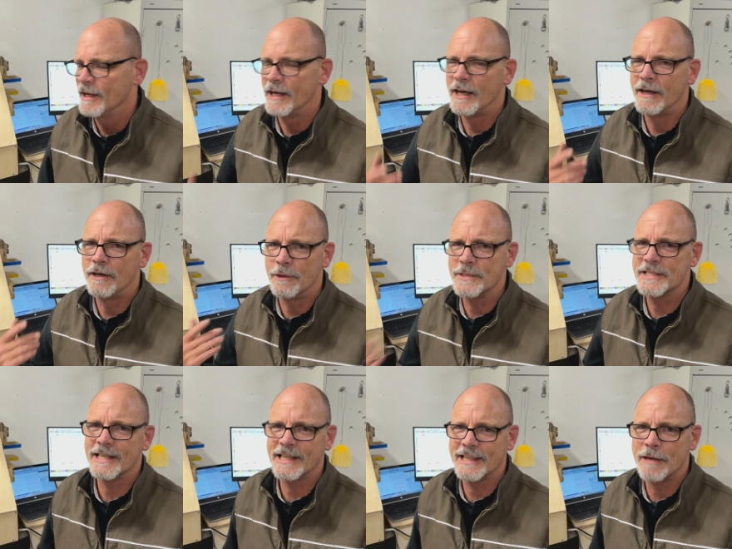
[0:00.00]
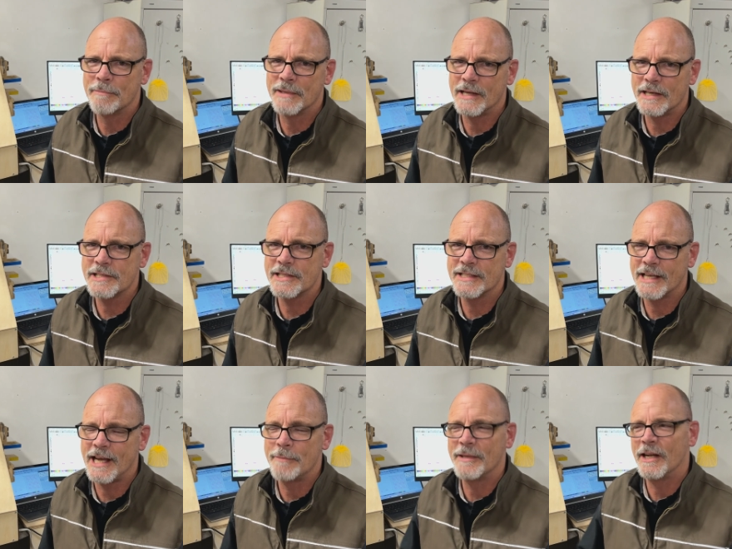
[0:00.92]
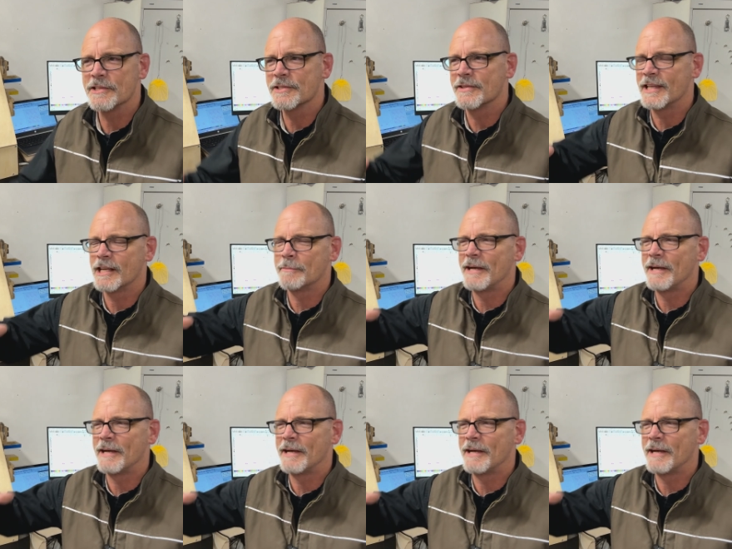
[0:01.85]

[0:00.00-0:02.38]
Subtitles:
Always think of that production time and also think